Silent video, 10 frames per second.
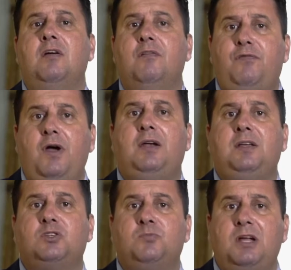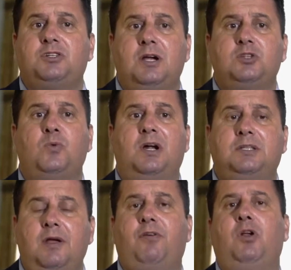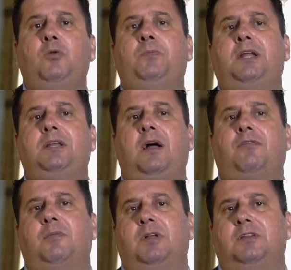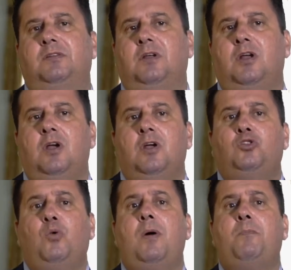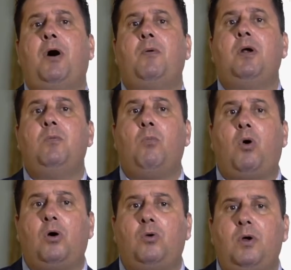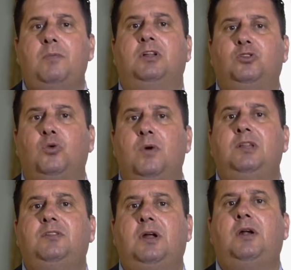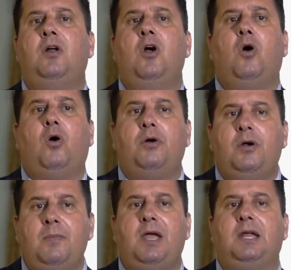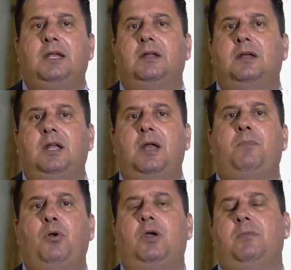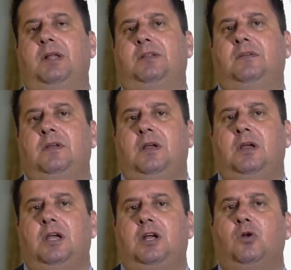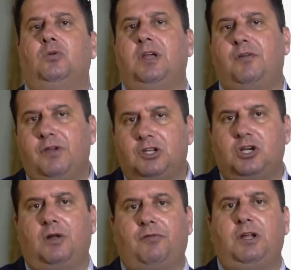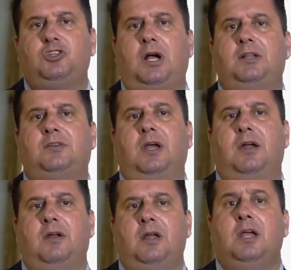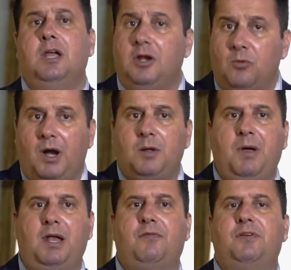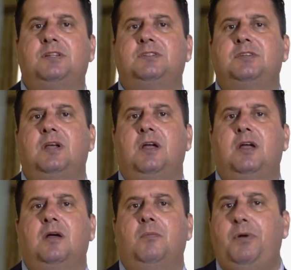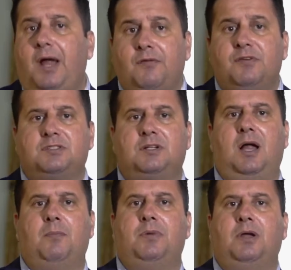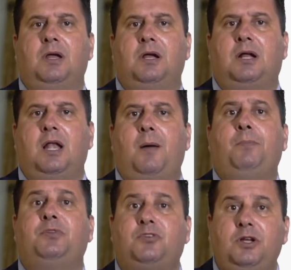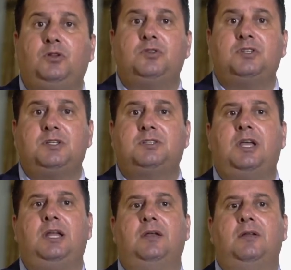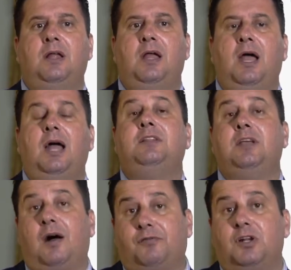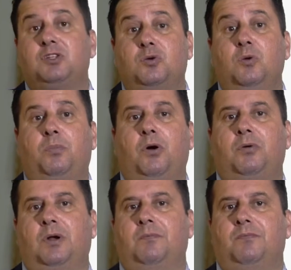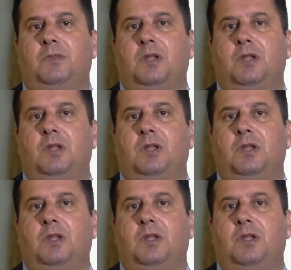various measures were developed by the government to empower more women to enter or remain in employment, including free childcare, in-work benefits, breakfast club, Club 3 to 16, and the after-school program.